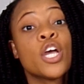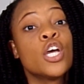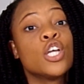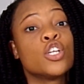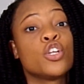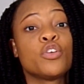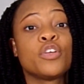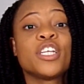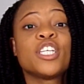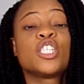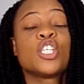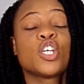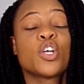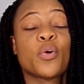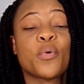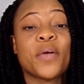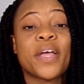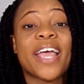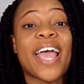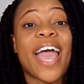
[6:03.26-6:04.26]
Do you need to
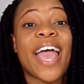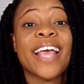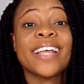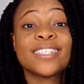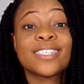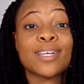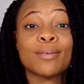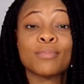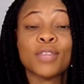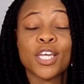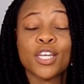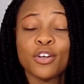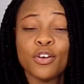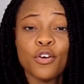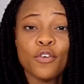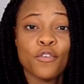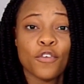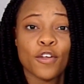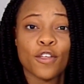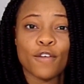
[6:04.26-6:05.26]
create something
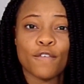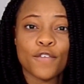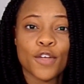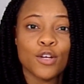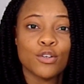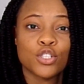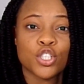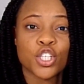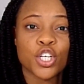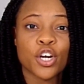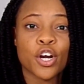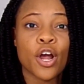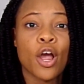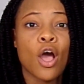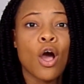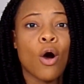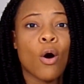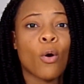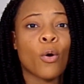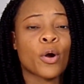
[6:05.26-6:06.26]
new for the future,
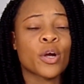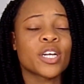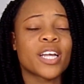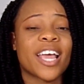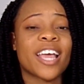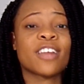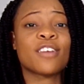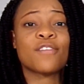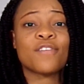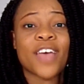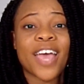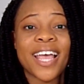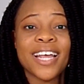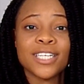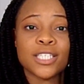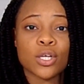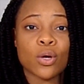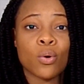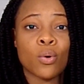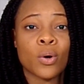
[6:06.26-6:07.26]
or
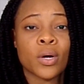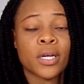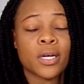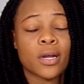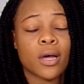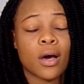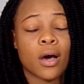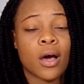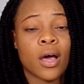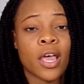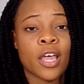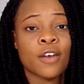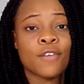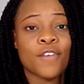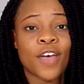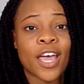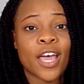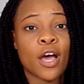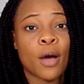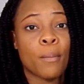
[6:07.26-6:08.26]
innovate
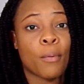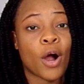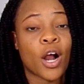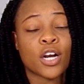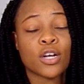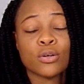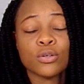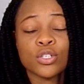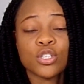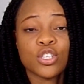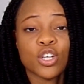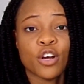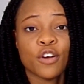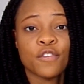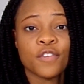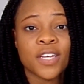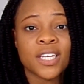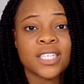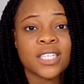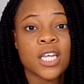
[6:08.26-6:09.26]
a product or
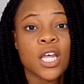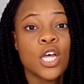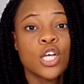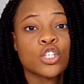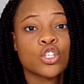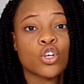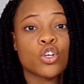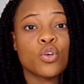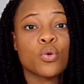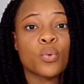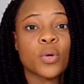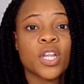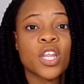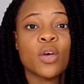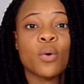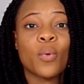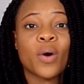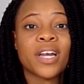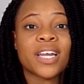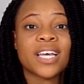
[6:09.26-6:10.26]
service? So you really
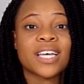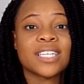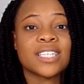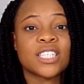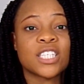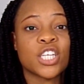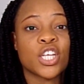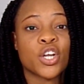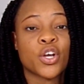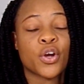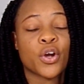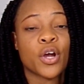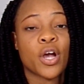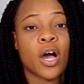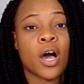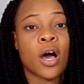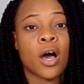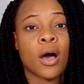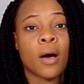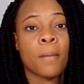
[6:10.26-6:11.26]
want to consider
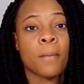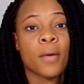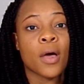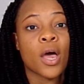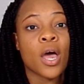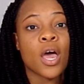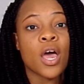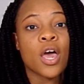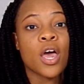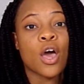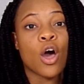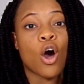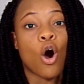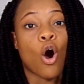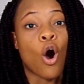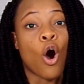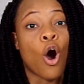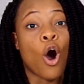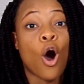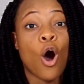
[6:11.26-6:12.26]

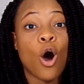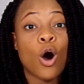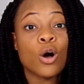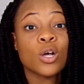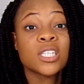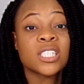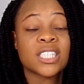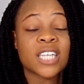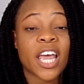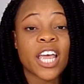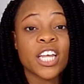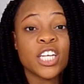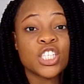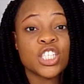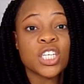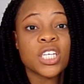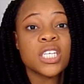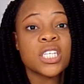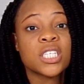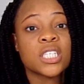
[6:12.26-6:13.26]
all
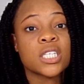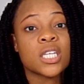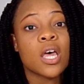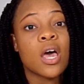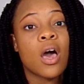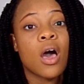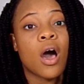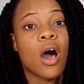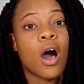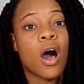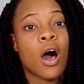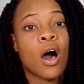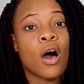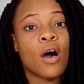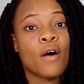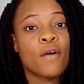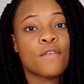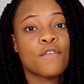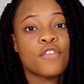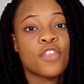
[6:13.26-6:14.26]
stages
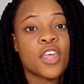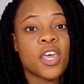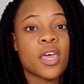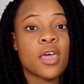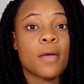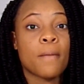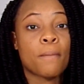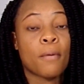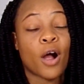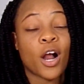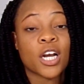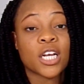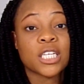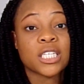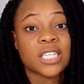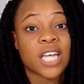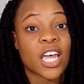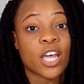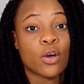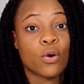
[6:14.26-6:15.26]
of the product
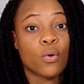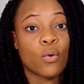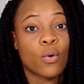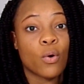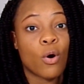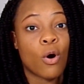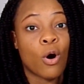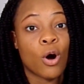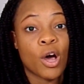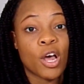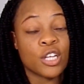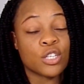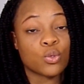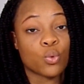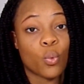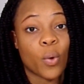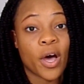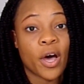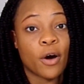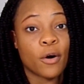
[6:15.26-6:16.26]
cycle as
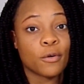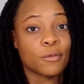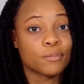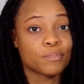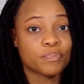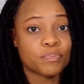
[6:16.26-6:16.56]
well,